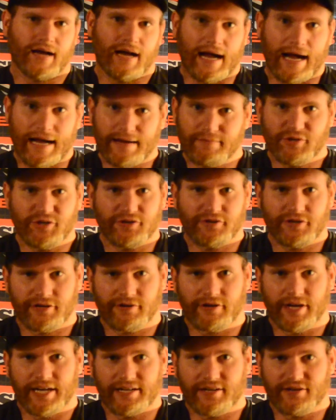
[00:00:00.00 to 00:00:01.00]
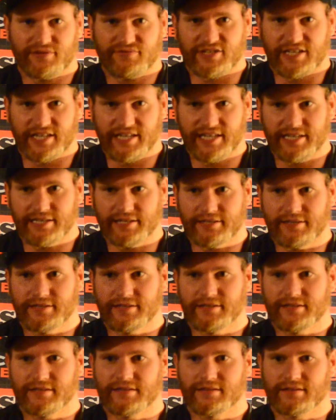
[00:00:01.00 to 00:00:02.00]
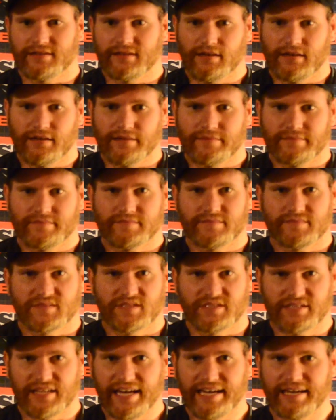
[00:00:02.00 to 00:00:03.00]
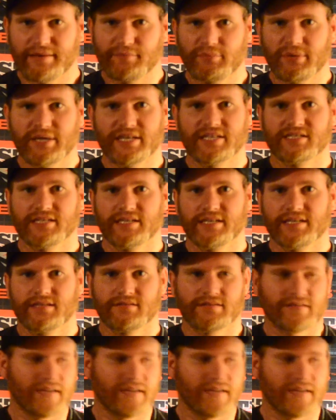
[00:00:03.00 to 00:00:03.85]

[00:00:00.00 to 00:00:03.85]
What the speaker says: I'm doing great over here, staying busy